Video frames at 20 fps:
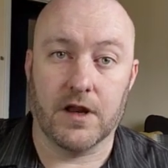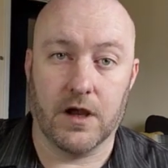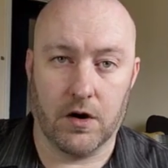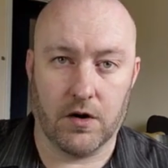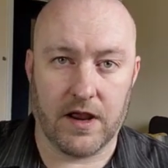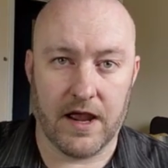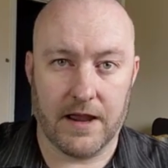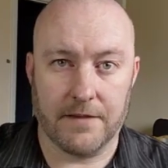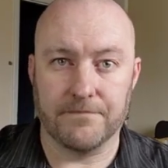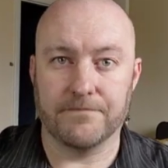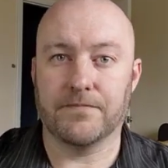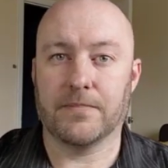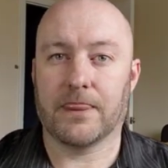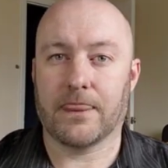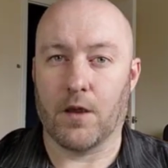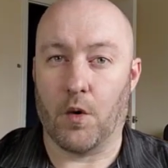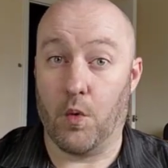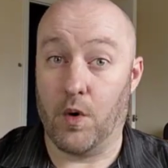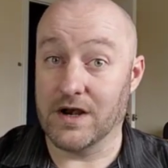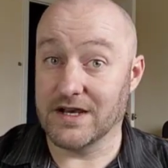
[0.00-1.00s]
Okay,
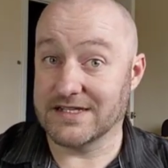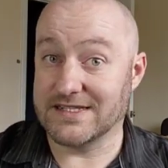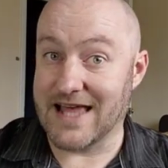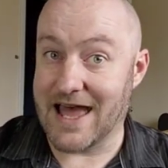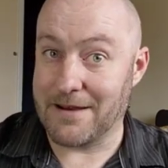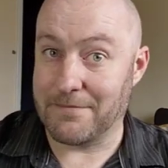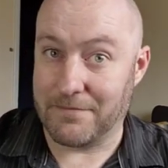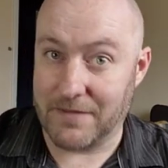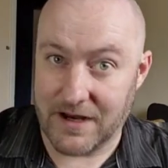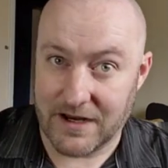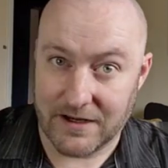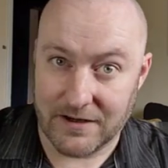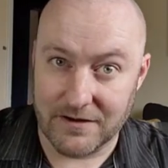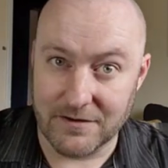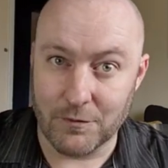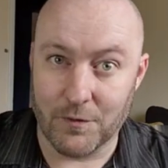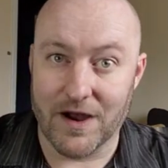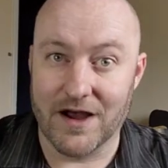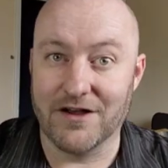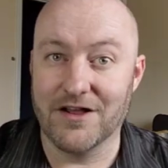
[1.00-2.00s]
what does that mean?
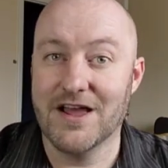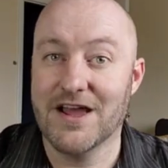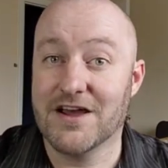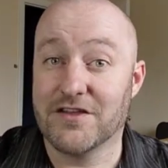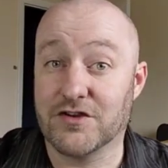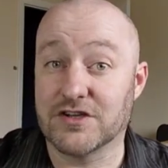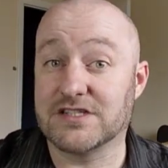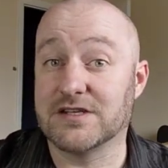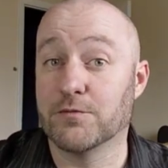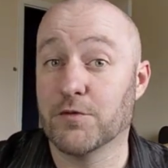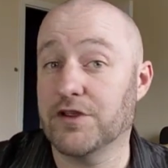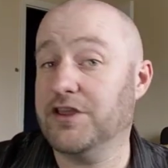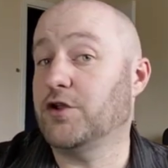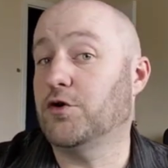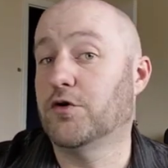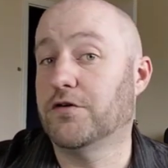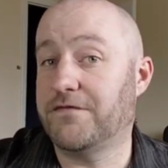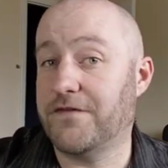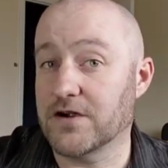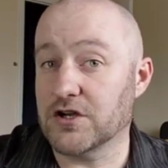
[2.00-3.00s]
Well, there's some really
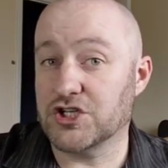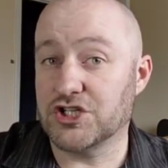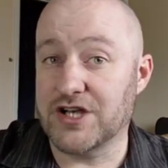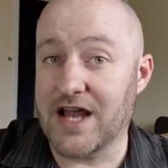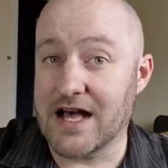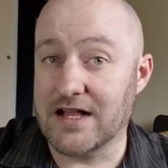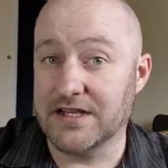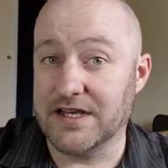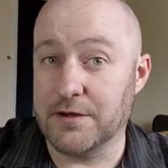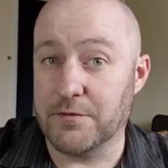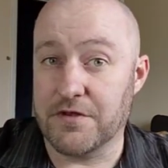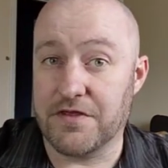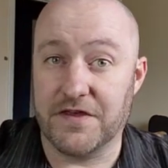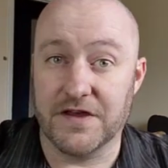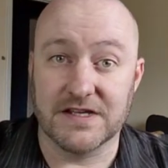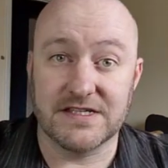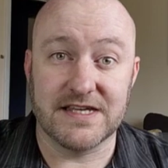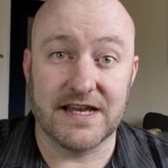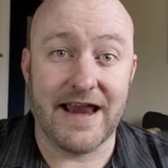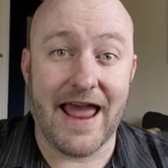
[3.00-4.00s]
cool functionality with
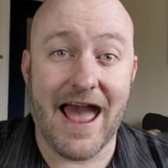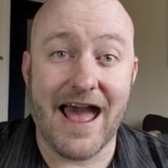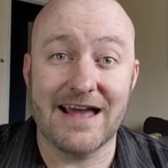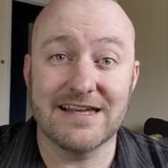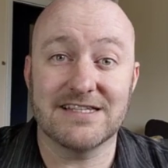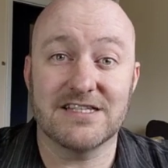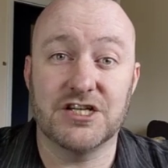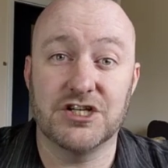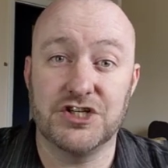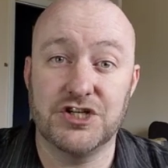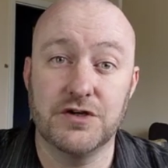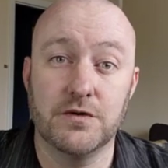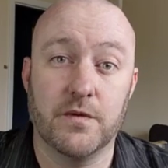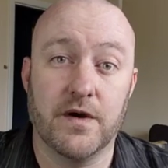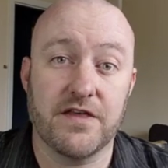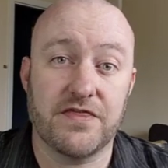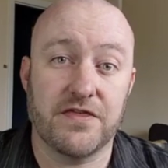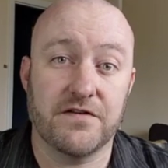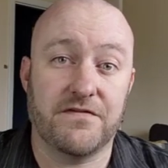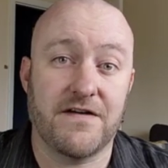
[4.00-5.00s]
this, and it has to do
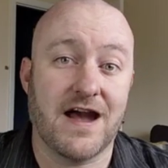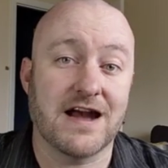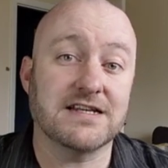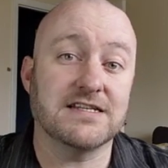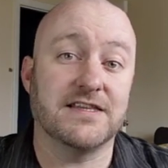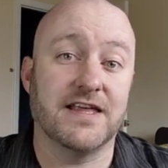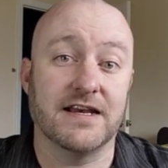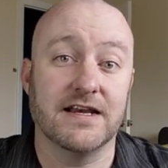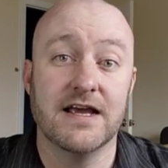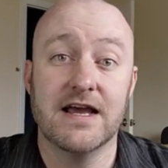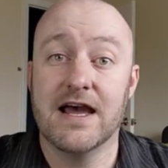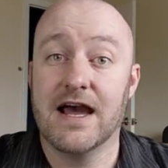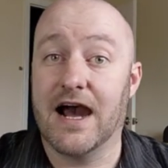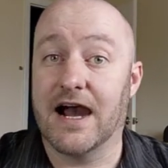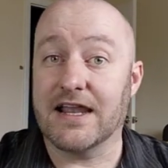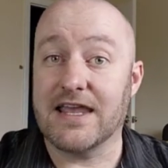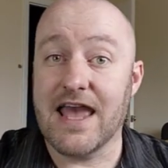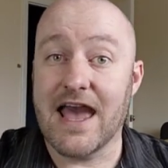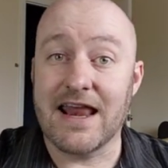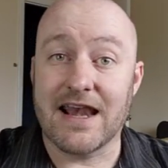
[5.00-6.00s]
with the fact that,
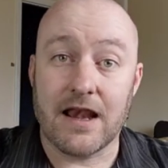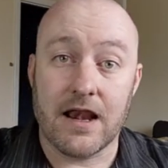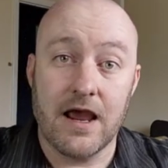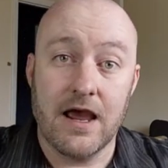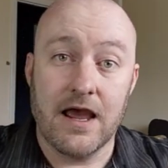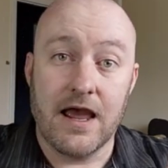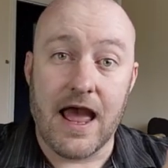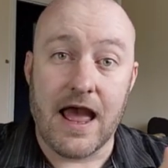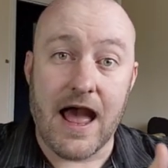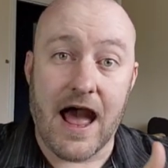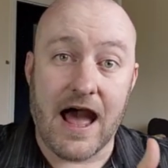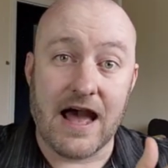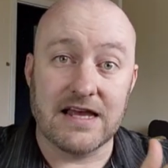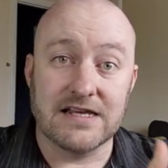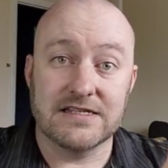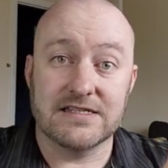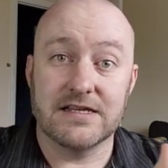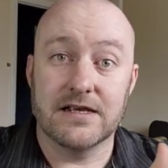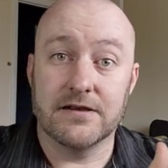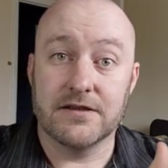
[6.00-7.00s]
again,
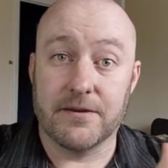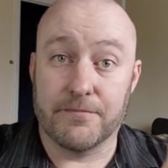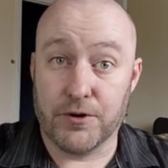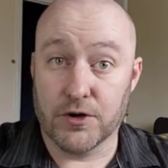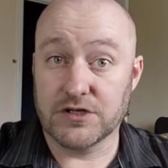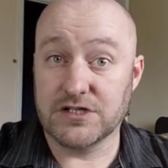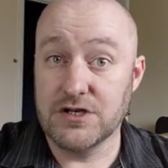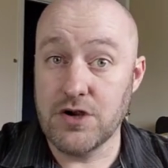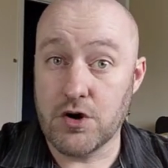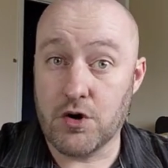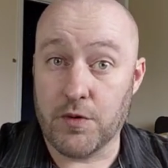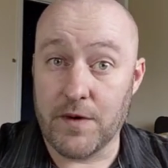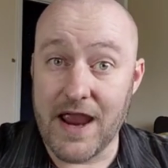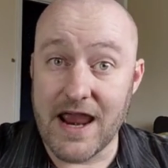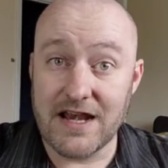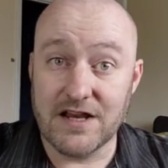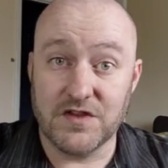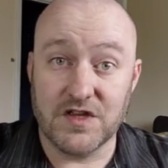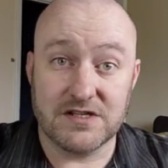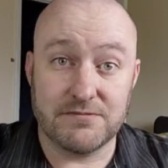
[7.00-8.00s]
as the person who
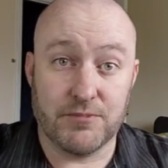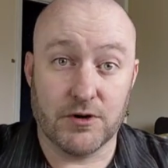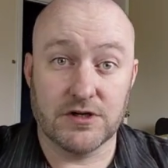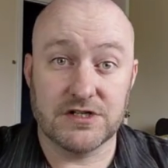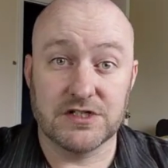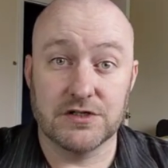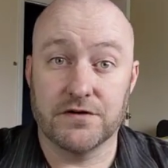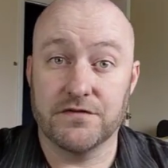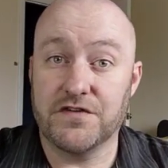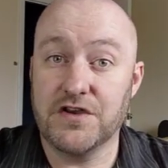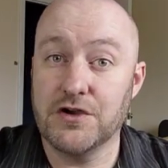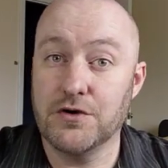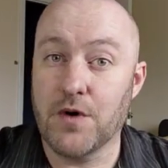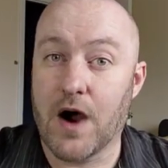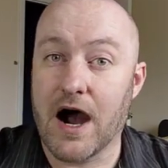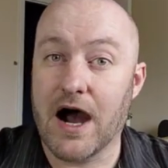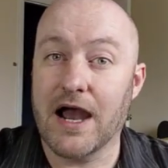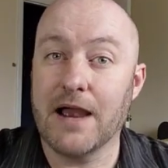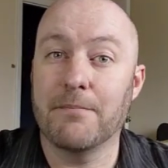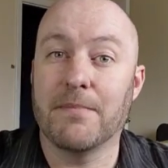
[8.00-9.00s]
created this personal
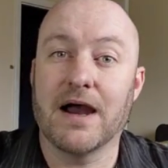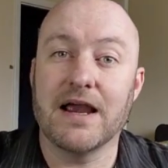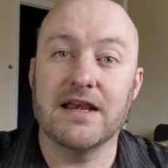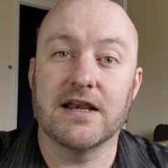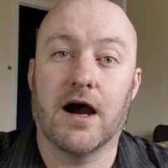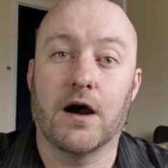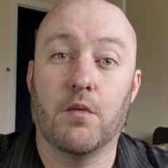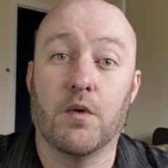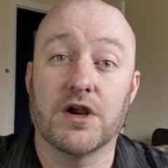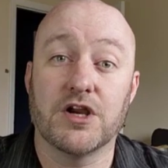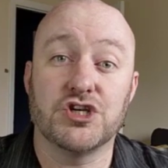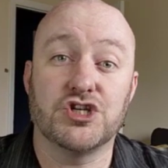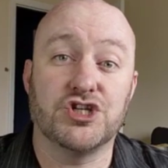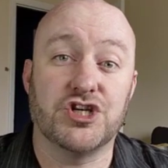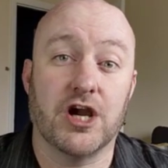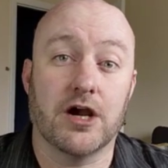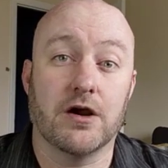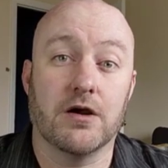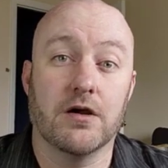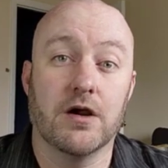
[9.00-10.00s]
view, I might not want to
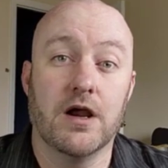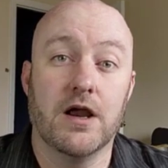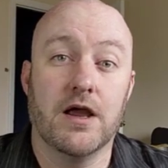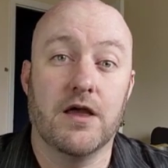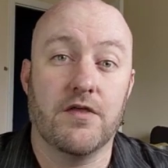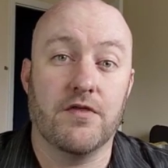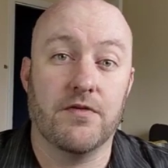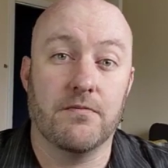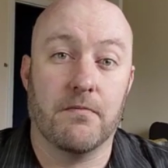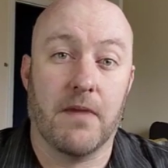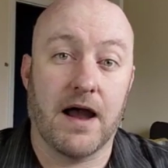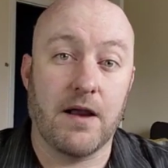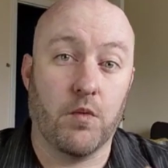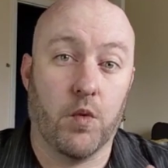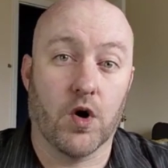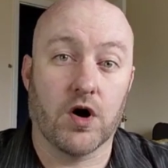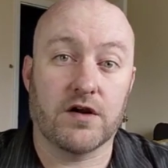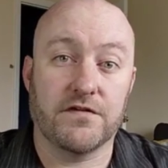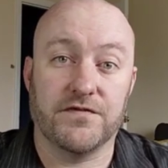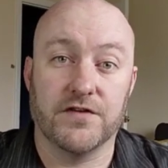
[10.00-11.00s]
share my
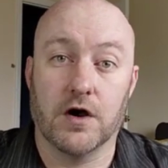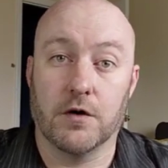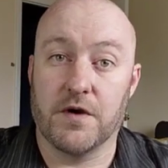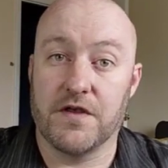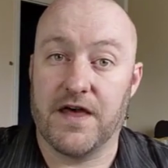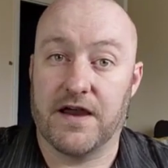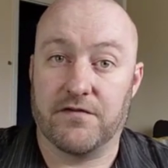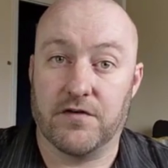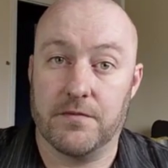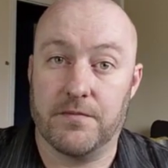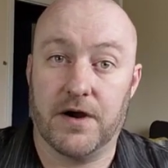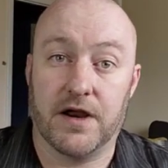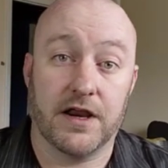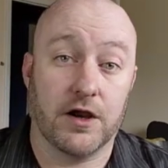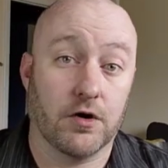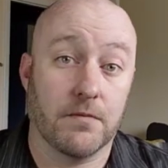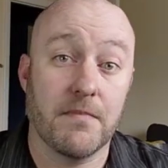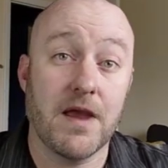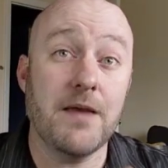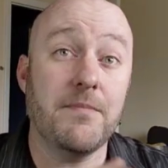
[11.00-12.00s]
workflow with
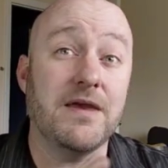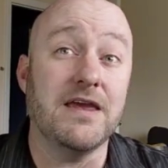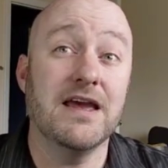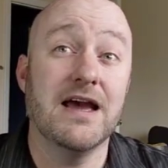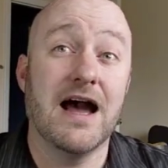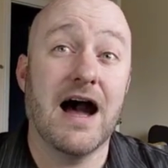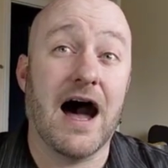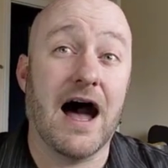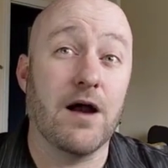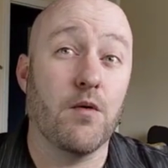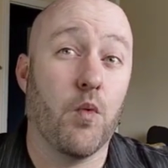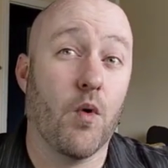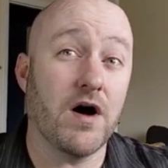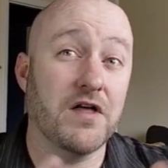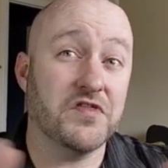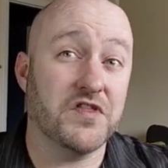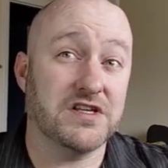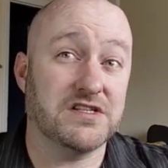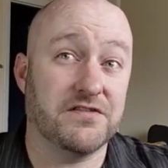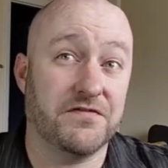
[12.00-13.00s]
everybody, or maybe I
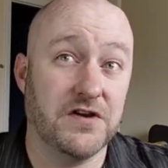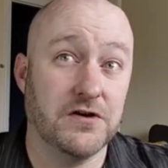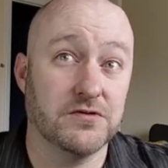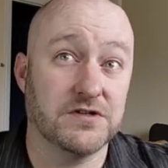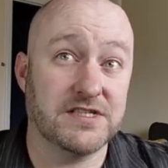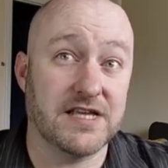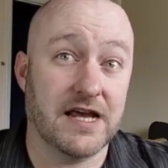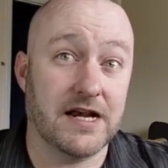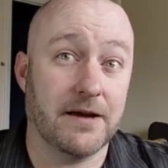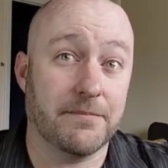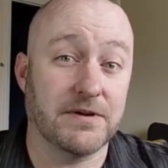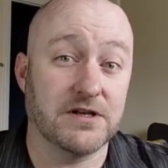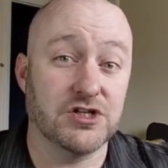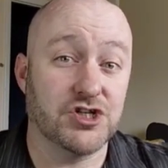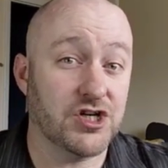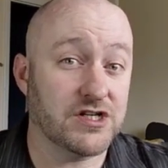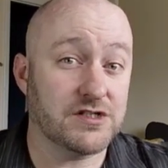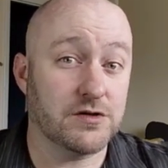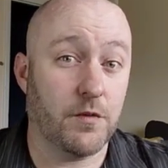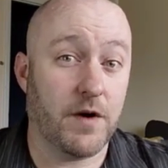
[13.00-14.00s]
want this view set up in
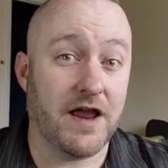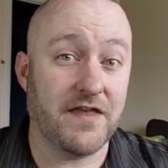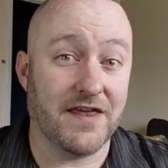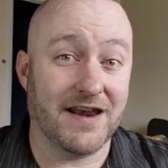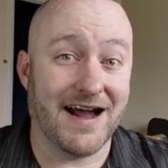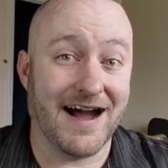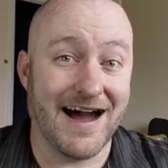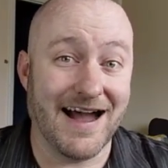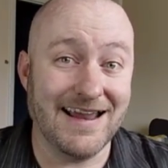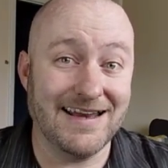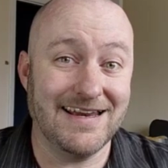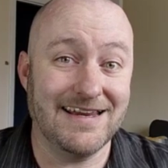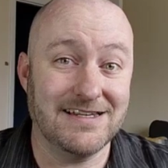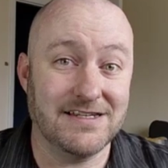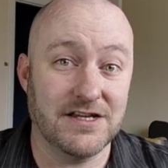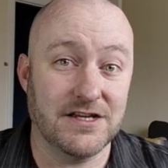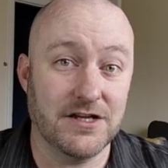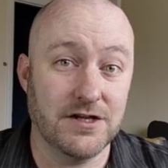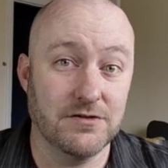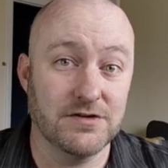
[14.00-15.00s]
just a way that I
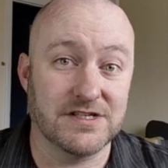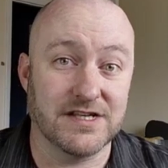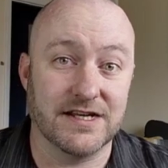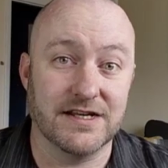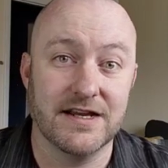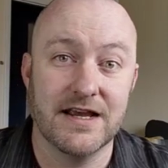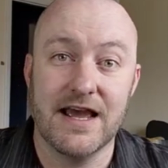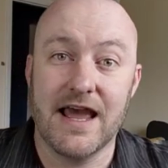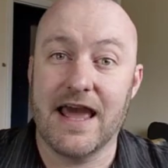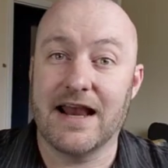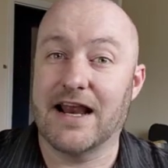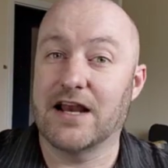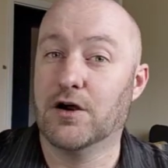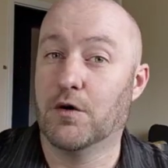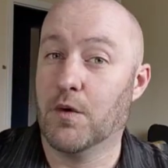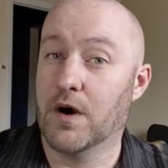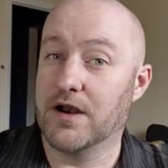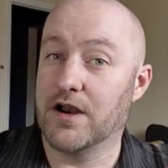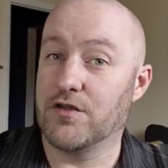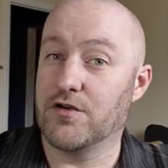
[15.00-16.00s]
need to use it, and I
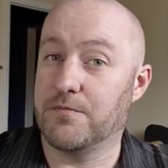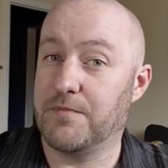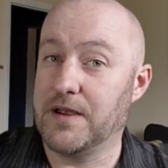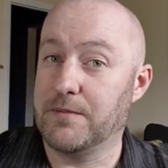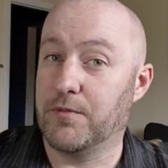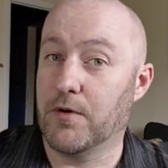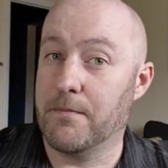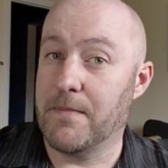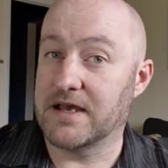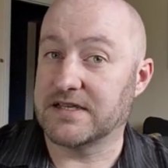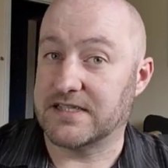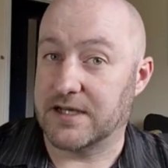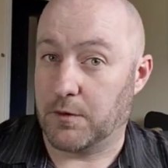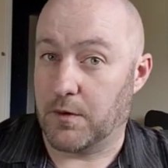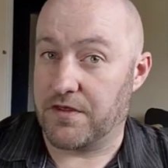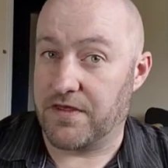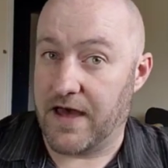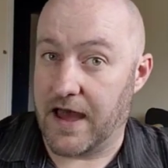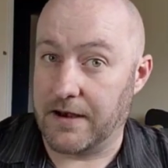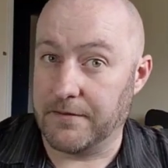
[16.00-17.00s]
don't want other people messing
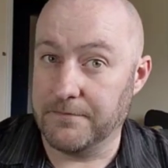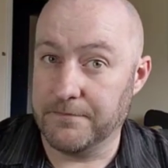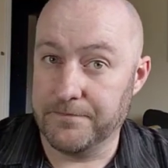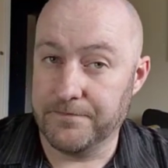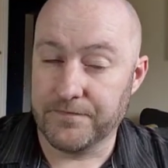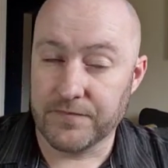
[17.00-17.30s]
with that.